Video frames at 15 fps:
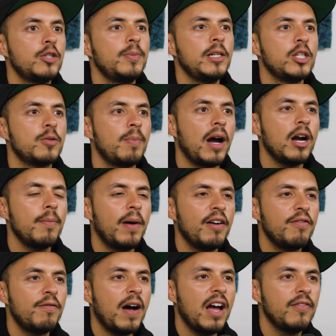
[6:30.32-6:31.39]
and it's been inspired
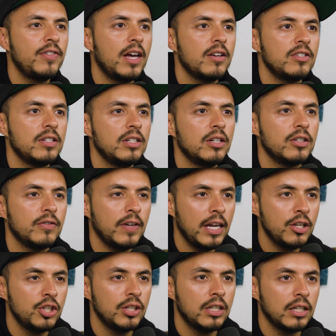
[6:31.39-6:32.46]
by 5,000 years of
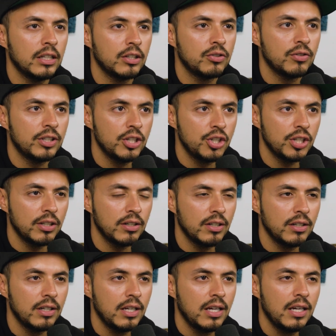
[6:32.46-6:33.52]
ancient healing
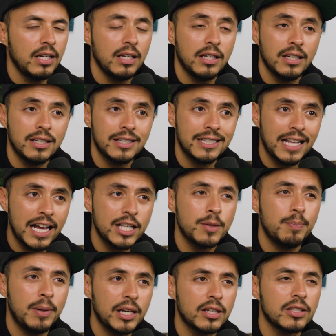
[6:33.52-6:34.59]
tradition and is
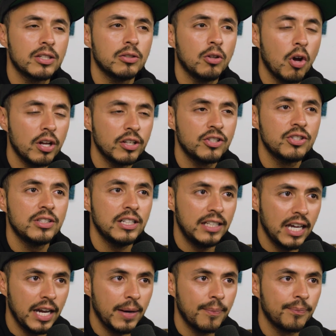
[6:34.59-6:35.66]
Ned's biggest launch to
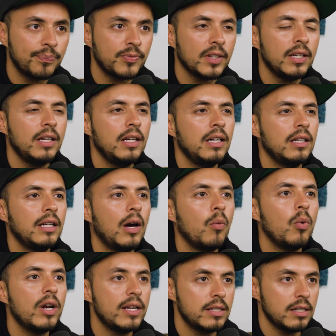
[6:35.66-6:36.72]
date. Now,
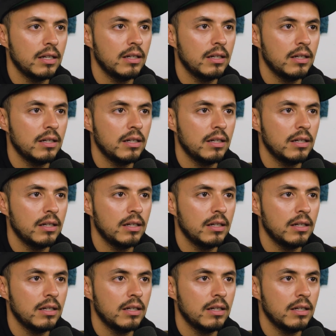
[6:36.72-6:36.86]
what is